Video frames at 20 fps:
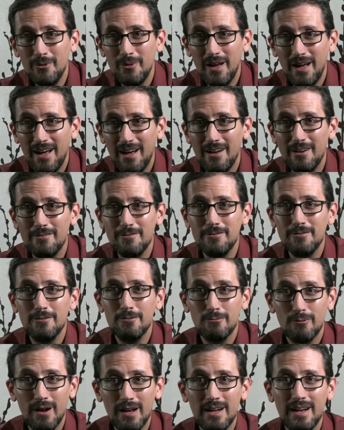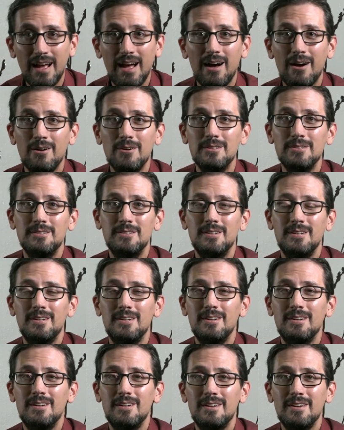you have right now,
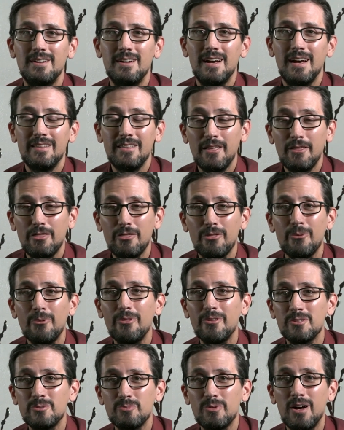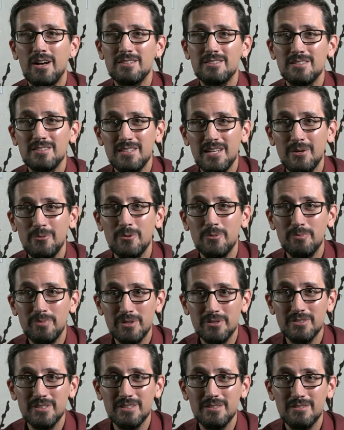and that through this process, he will
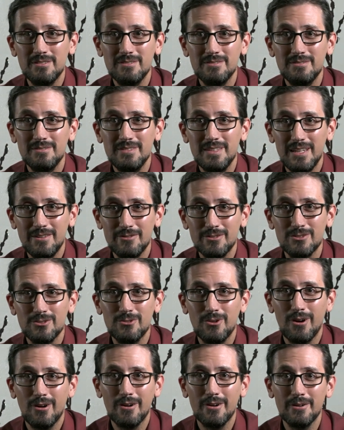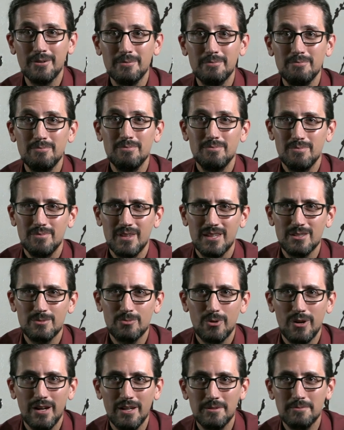build it even stronger. Let's
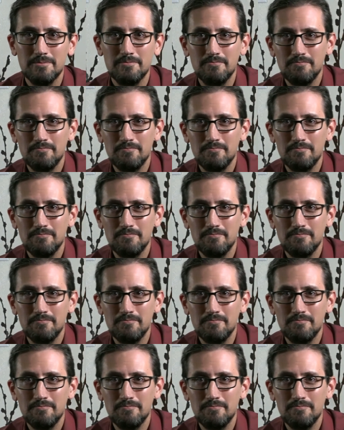pray.